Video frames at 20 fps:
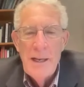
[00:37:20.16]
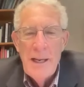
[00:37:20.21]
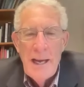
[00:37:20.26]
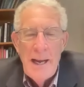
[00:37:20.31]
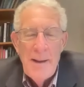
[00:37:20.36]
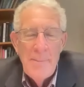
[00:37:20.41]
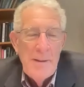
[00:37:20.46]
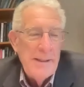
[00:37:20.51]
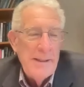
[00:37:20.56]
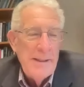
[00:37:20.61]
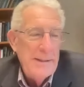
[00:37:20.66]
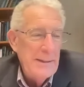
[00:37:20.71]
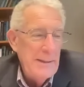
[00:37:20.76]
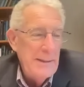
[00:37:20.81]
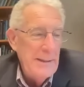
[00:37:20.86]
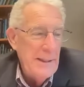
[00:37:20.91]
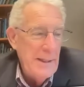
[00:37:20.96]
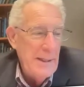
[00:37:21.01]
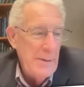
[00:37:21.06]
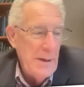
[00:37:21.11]
I
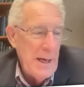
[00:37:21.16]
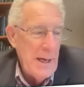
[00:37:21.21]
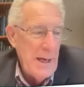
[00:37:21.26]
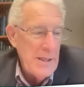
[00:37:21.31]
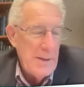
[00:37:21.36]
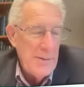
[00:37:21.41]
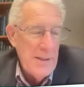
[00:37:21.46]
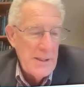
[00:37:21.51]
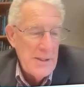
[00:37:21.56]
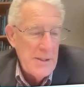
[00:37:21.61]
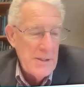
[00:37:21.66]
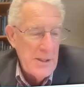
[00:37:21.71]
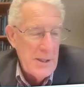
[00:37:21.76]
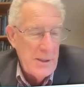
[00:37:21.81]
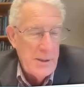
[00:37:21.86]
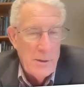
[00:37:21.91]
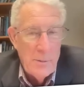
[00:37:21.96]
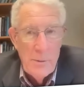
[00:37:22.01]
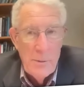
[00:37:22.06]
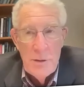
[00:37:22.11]
mean, and that's, you
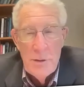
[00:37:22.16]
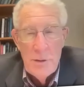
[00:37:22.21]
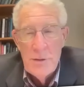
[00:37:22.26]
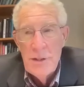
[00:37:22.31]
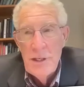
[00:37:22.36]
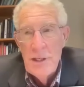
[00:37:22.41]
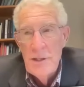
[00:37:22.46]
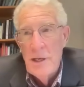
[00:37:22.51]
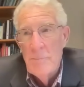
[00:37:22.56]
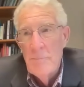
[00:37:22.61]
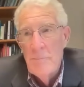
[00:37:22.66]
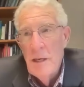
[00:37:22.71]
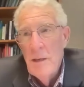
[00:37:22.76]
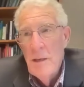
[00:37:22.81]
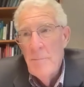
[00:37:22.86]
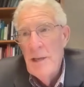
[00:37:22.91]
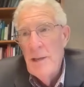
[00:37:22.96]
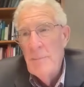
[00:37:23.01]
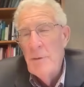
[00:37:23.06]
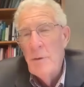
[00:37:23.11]
know, when you see the
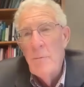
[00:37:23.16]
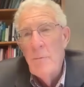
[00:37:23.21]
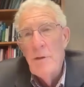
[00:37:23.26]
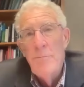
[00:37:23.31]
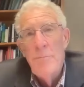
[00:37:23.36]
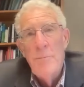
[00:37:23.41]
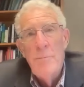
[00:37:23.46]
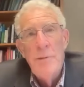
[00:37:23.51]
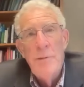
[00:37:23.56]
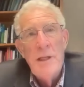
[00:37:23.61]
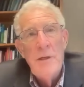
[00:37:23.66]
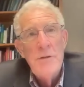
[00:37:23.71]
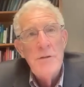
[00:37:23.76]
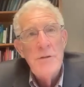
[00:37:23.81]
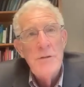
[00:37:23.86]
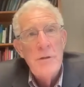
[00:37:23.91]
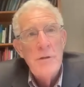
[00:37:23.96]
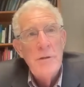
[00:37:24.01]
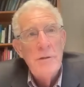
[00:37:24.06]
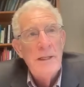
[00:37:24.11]
people with blood
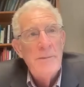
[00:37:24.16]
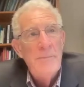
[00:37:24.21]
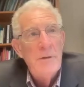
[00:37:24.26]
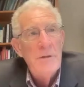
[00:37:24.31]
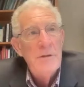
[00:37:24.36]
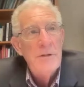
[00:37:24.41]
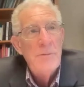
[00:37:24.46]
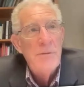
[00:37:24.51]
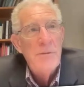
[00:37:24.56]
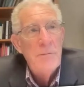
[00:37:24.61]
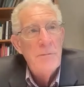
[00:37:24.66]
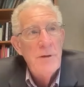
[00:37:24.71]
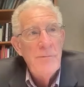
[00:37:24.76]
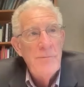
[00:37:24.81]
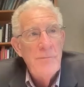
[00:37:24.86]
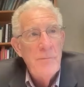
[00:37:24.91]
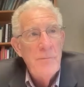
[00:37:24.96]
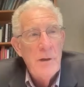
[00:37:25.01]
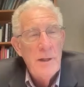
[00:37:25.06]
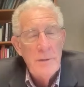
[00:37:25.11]
sugar levels of
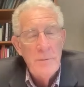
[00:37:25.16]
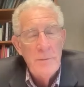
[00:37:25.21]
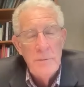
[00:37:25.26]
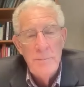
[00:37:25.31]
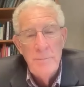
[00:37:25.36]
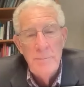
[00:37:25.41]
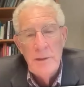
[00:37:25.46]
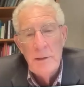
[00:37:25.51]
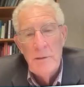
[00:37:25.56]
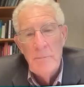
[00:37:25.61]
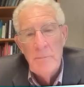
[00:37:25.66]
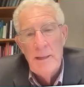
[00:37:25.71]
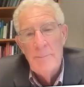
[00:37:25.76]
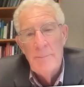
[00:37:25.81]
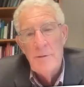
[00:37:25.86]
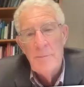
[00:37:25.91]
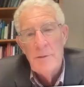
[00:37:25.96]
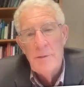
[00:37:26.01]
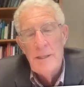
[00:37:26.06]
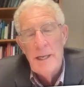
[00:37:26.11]
300-400
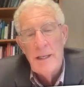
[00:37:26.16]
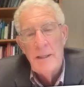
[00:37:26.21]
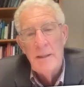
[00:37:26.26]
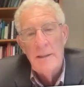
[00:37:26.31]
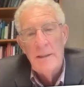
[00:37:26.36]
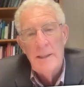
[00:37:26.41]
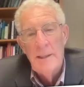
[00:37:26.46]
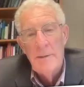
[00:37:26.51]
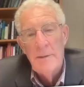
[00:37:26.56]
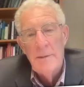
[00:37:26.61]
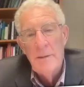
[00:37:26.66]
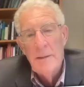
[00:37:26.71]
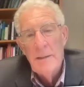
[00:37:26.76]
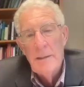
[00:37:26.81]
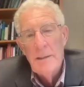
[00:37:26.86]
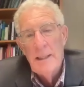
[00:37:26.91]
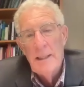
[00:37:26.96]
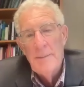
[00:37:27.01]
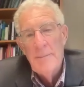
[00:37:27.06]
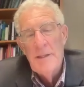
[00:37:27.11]
milligrams per deciliter,
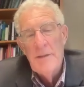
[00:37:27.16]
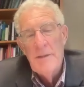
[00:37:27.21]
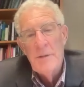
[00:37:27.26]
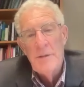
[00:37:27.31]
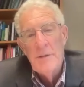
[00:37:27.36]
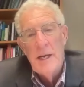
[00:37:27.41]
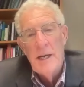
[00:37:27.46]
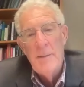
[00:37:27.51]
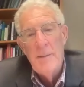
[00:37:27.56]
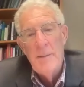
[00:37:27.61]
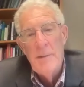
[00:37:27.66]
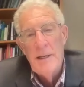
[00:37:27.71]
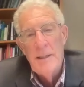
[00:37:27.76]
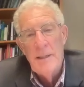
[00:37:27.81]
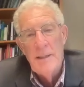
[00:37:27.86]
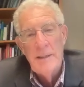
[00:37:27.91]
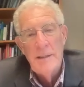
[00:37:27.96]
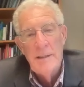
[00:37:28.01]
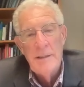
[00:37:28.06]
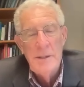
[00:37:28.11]
I mean, these are
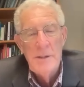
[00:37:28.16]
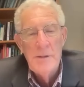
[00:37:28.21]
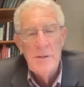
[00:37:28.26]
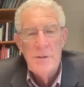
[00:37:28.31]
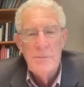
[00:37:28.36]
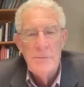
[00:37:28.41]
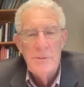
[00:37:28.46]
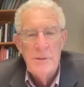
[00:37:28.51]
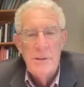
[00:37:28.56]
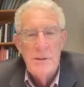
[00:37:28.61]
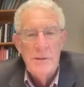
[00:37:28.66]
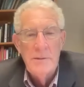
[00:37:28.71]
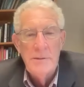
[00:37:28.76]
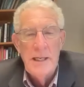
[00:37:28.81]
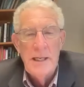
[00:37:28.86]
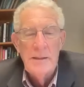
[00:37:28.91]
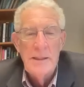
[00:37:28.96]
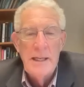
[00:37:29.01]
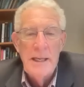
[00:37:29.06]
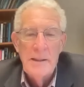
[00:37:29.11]
diabetic. These are
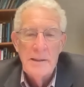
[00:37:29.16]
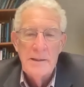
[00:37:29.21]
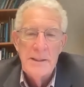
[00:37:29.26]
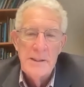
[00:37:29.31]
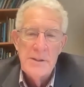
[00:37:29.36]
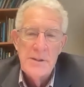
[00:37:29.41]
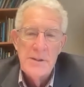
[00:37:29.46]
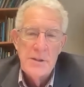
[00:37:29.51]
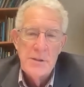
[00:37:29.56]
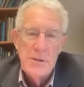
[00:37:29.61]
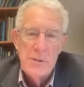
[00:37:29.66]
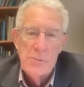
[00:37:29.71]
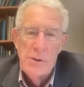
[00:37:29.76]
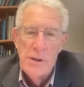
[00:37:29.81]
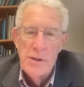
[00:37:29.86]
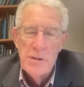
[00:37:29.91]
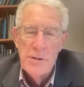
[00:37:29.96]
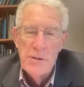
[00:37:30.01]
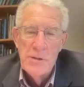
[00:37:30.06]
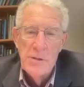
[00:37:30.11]
not healthy
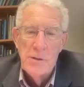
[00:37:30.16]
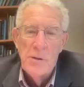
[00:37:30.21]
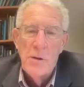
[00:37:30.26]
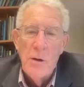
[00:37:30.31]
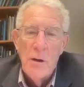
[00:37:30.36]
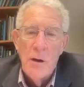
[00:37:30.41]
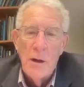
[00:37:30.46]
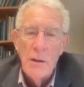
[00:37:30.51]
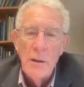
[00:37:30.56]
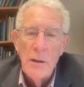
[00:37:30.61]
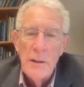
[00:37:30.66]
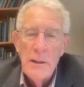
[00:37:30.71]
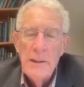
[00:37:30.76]
situations at all,